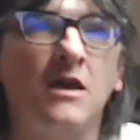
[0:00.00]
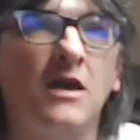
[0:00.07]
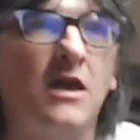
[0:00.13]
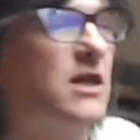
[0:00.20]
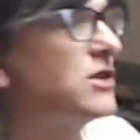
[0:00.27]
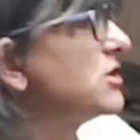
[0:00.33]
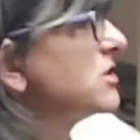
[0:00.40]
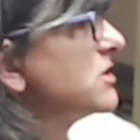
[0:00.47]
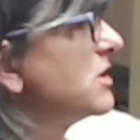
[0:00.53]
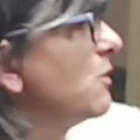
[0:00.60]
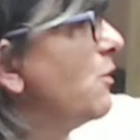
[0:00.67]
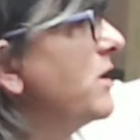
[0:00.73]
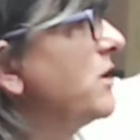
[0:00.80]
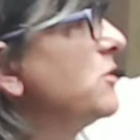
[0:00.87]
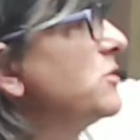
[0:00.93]
It's just that
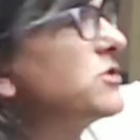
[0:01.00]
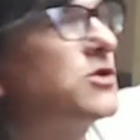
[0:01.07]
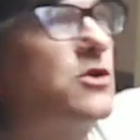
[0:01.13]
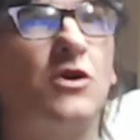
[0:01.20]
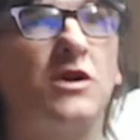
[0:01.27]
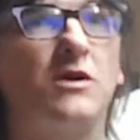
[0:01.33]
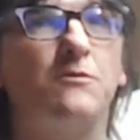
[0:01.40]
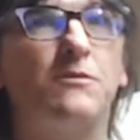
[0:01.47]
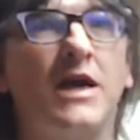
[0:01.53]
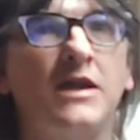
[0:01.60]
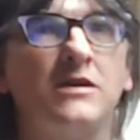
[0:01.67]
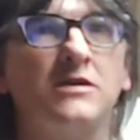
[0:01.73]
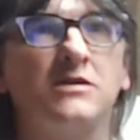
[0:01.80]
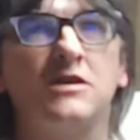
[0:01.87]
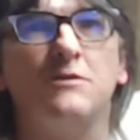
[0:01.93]
when you store your
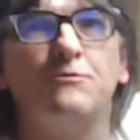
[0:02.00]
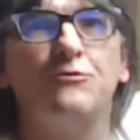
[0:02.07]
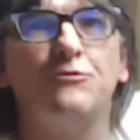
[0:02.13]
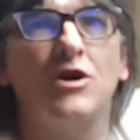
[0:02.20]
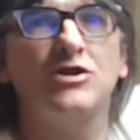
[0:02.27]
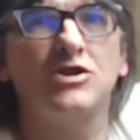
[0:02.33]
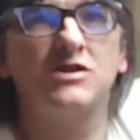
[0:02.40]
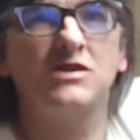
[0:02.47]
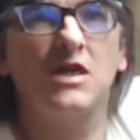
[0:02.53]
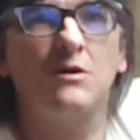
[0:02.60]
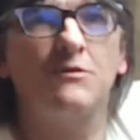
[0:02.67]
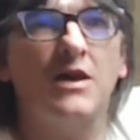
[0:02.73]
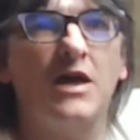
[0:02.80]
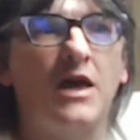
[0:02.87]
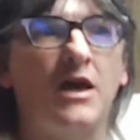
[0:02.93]
brushes up
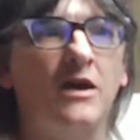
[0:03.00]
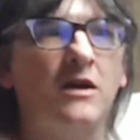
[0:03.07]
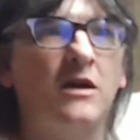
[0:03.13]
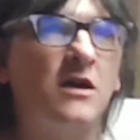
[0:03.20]
there,